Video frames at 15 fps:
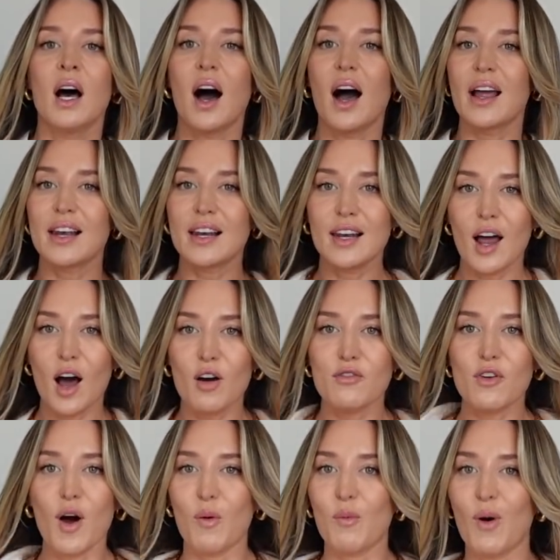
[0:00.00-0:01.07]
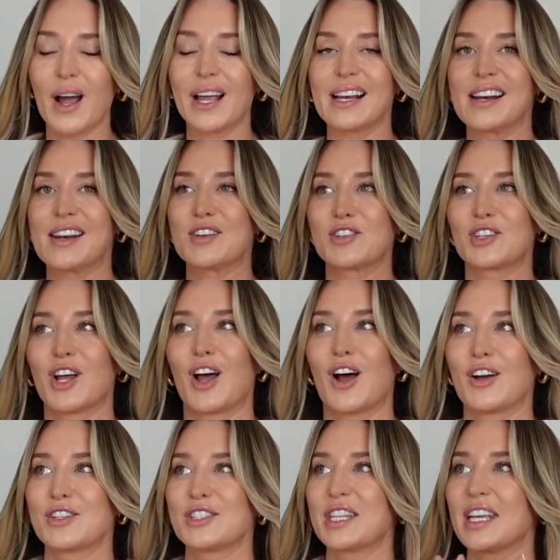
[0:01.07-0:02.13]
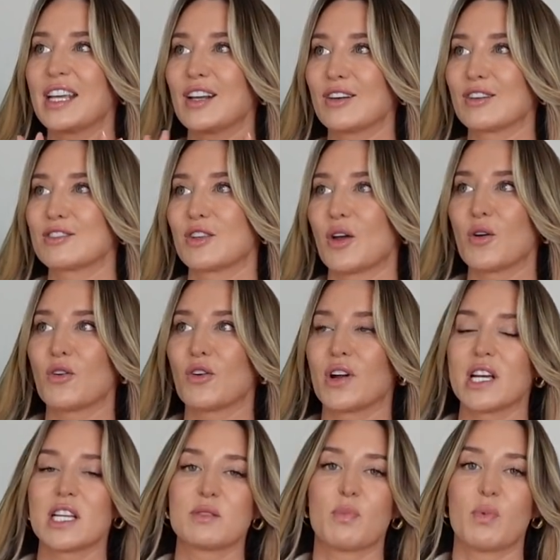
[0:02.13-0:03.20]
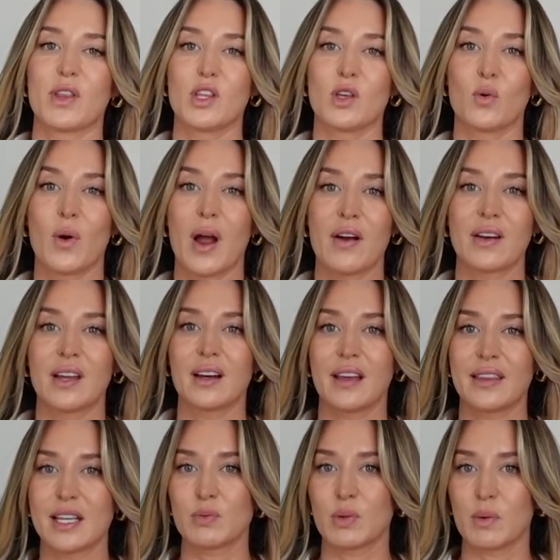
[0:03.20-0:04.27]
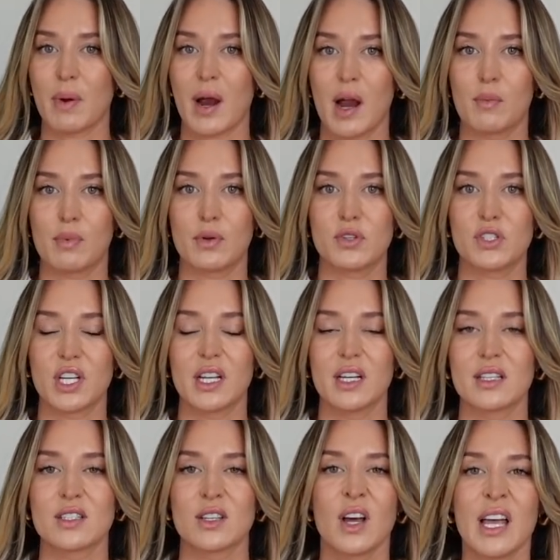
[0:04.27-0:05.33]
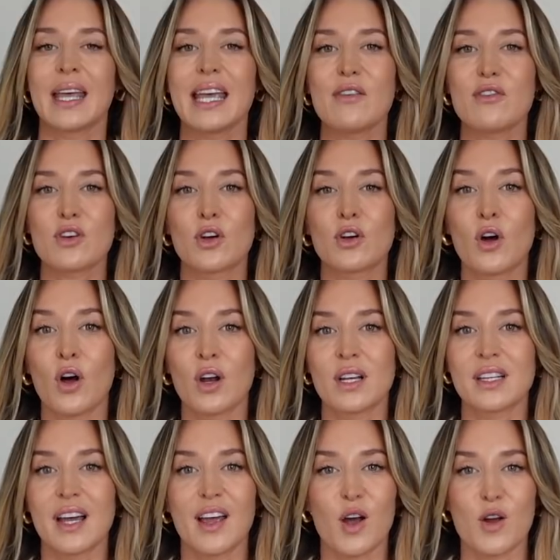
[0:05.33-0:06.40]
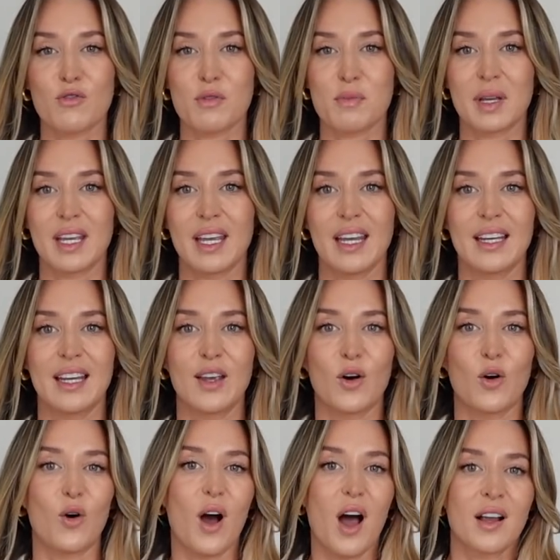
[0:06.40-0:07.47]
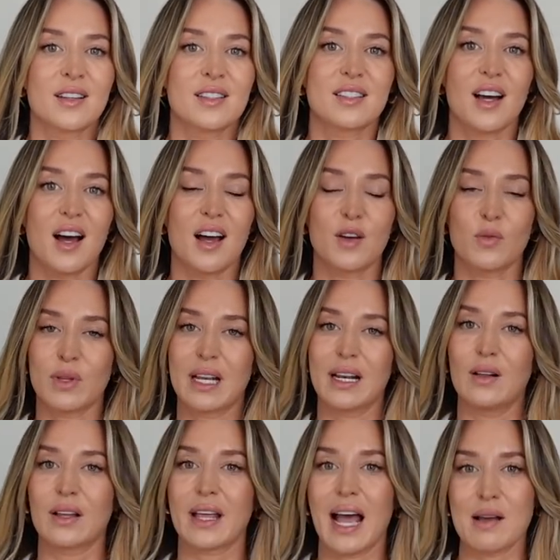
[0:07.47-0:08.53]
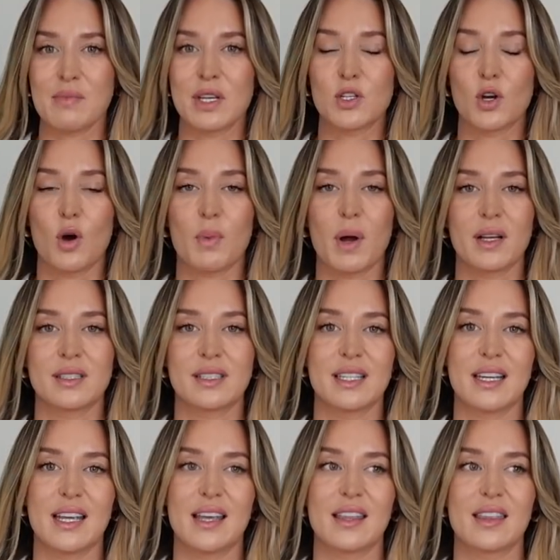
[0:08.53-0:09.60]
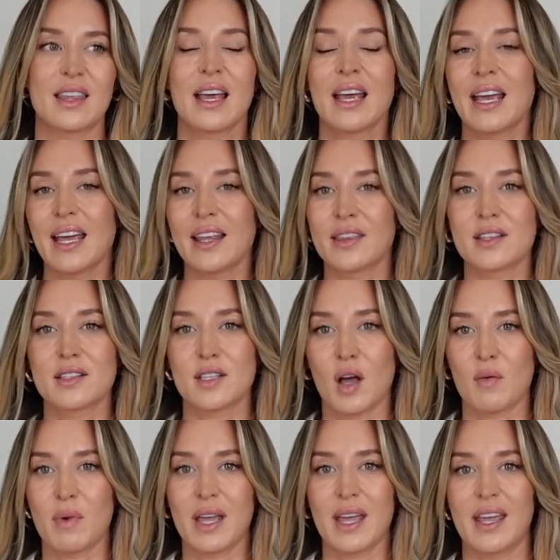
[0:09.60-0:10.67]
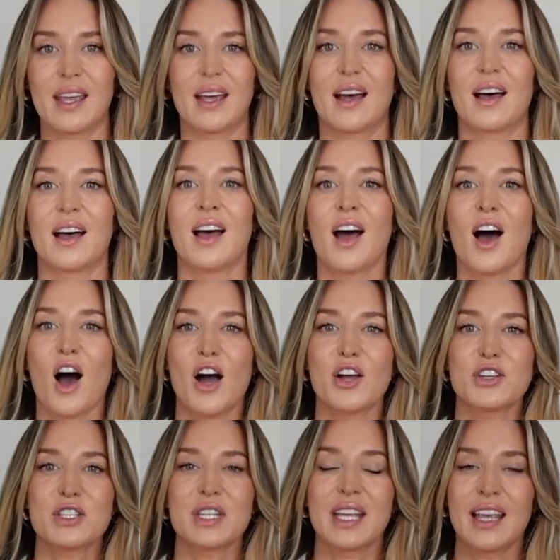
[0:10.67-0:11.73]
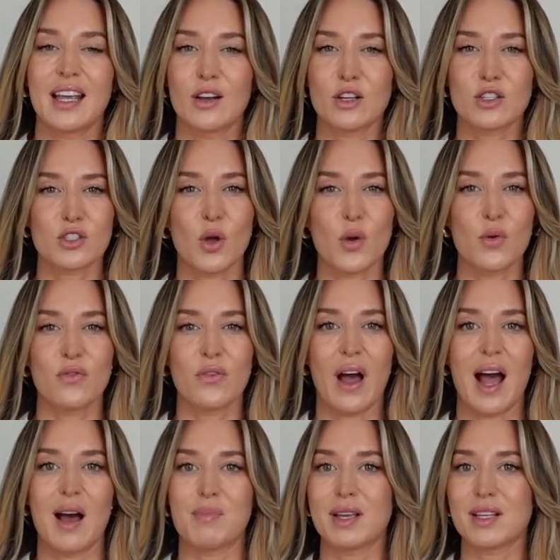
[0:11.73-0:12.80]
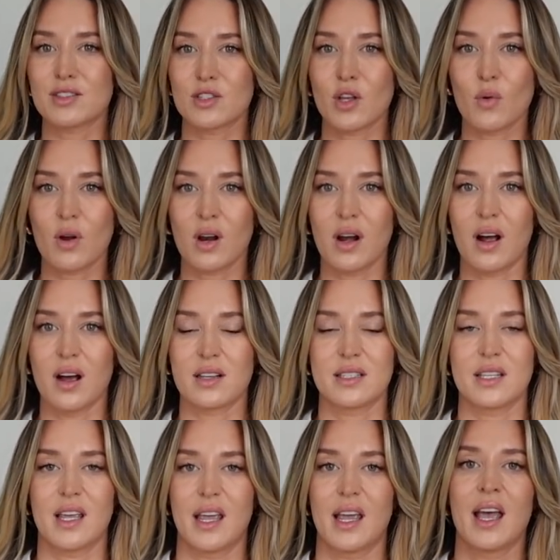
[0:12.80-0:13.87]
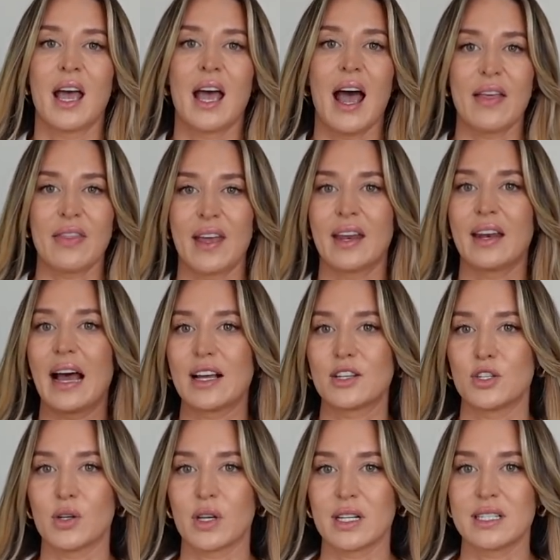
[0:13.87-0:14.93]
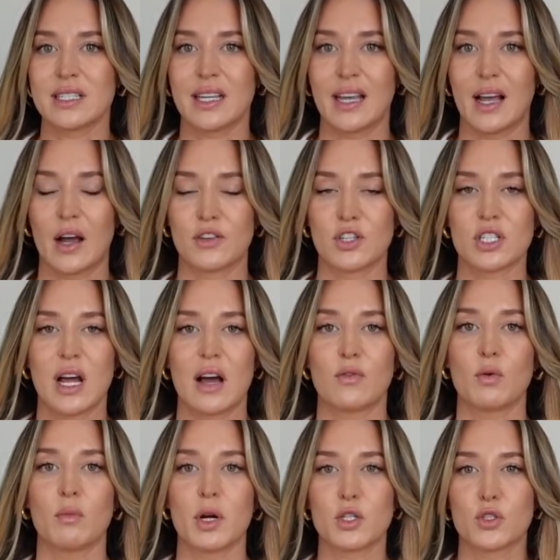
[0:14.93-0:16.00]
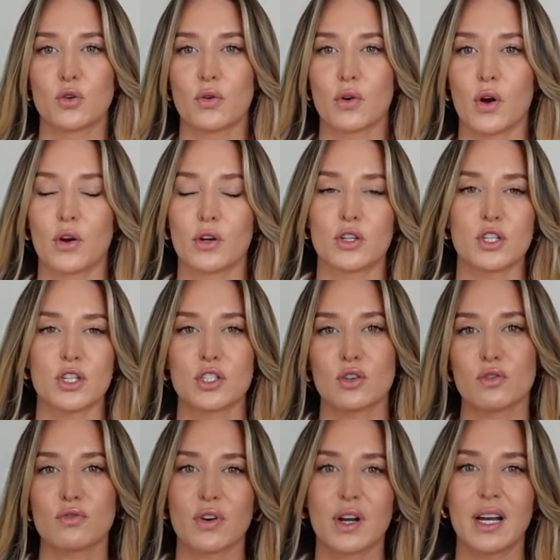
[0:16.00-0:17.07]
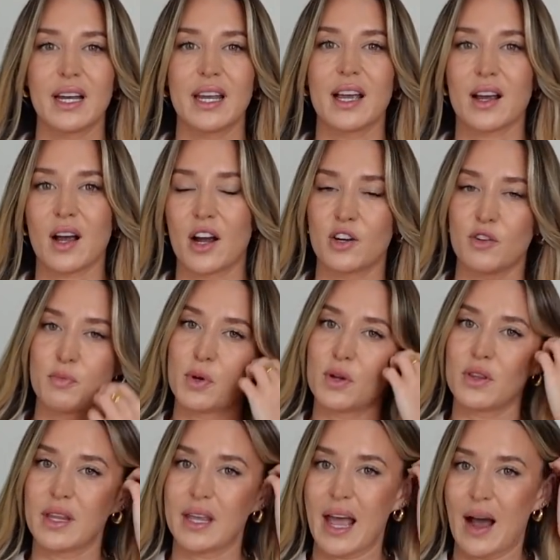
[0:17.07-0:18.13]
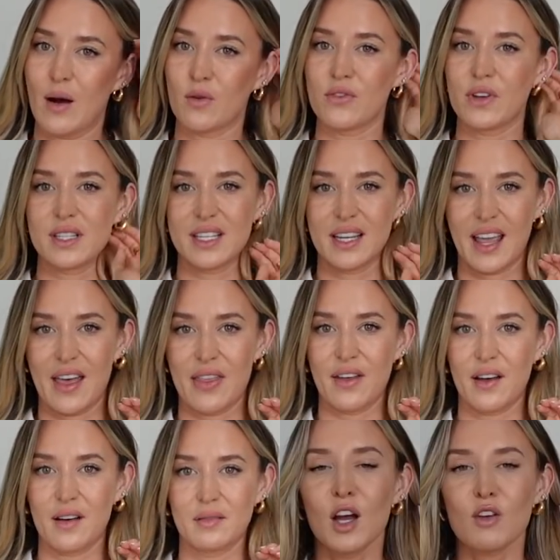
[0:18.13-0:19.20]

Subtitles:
I love a white linen shirt. I just think it looks so crisp, whether you're wearing it like this with a pair of blue jeans, even on holiday over a bikini, or undone with a little cami top underneath in the summer here. I just think it looks so fab, it's so classy, and then as you can see, I just have all my jewelry on just to really kind of put the outfit together.